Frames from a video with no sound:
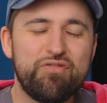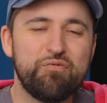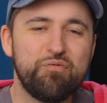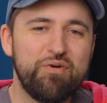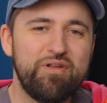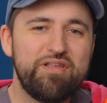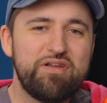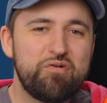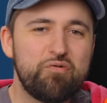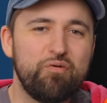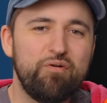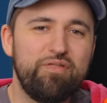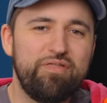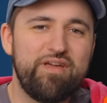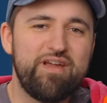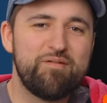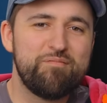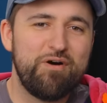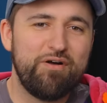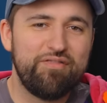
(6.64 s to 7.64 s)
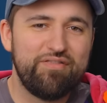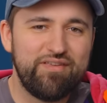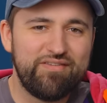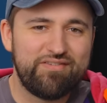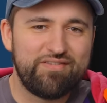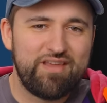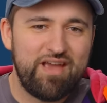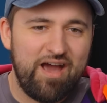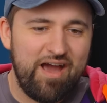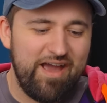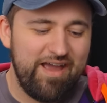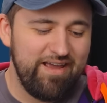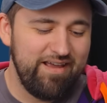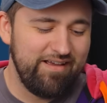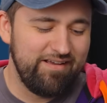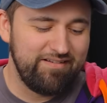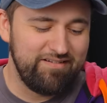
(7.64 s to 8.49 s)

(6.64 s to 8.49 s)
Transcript: The really cool thing about this guy,